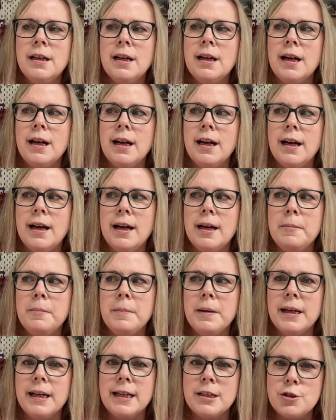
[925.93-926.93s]

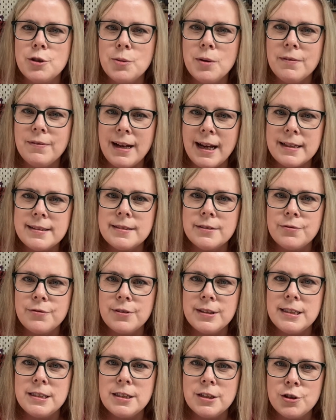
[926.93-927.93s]
And I do have
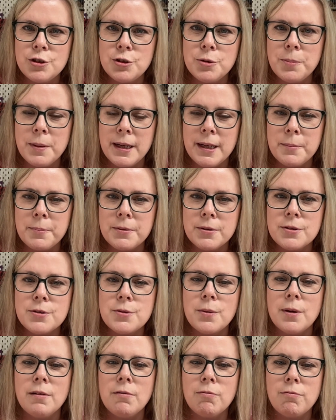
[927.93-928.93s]
acid-free tissue paper,
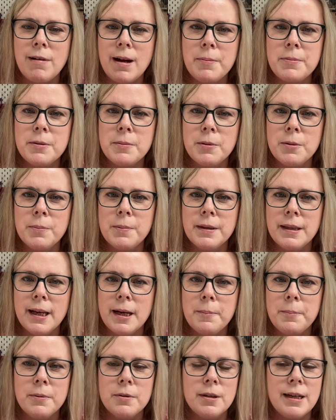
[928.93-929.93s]
so I'll wrap them up in
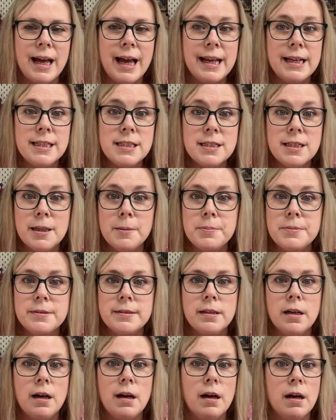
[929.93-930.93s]
that. But any
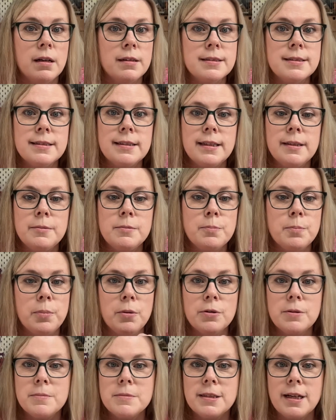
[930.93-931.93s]
tips, honestly,
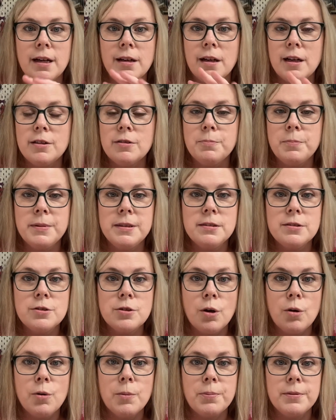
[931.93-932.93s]
put them down. I'd be
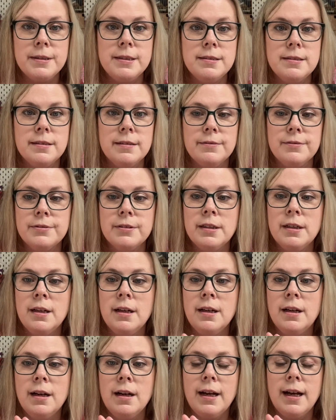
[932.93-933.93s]
so appreciative.
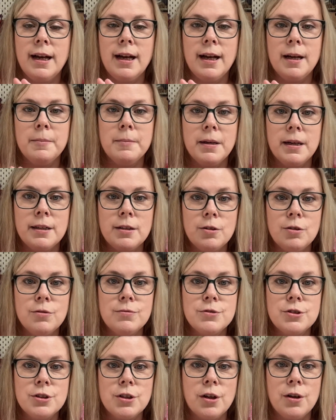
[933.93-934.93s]
I'd
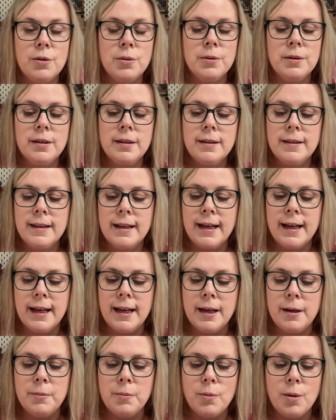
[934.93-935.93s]
love to know
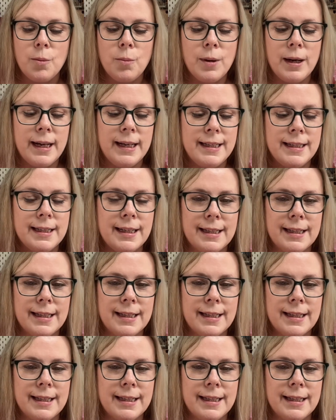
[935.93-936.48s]
what way.